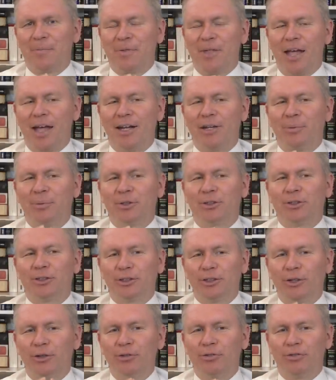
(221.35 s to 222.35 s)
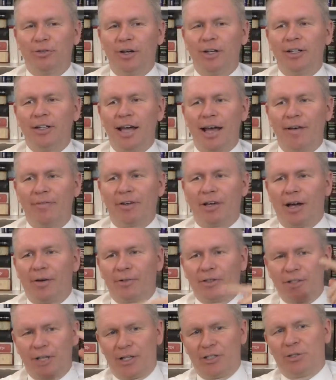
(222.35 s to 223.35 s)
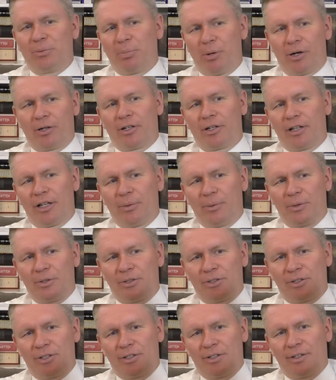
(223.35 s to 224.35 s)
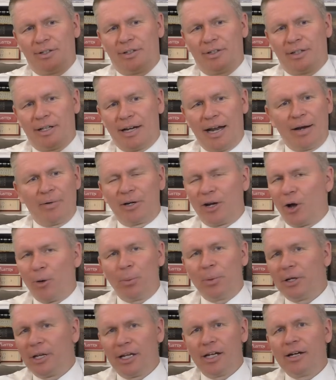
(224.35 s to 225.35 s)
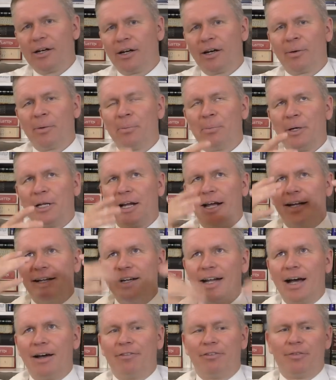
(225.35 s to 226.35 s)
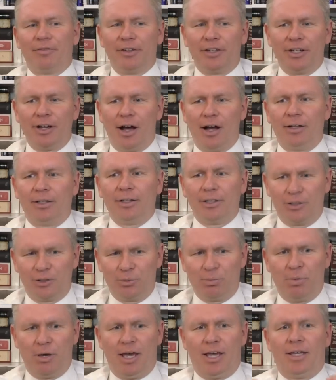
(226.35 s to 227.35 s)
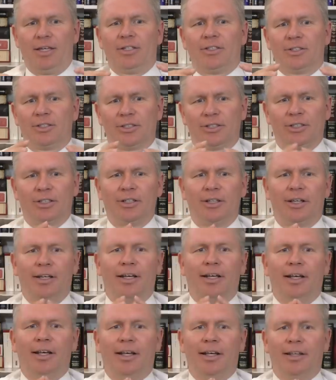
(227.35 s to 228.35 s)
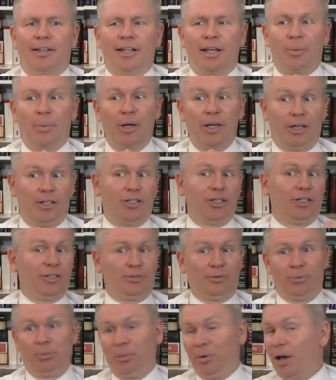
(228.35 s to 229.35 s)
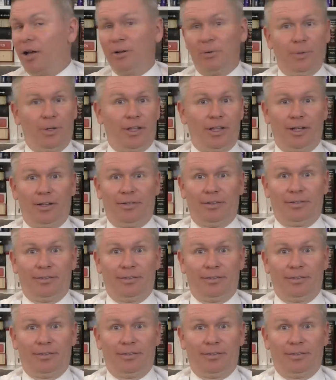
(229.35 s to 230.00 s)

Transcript: And it was so fun to have a conversation partner that was that had an open ear, but enough of a knowledge base that we could just run with it.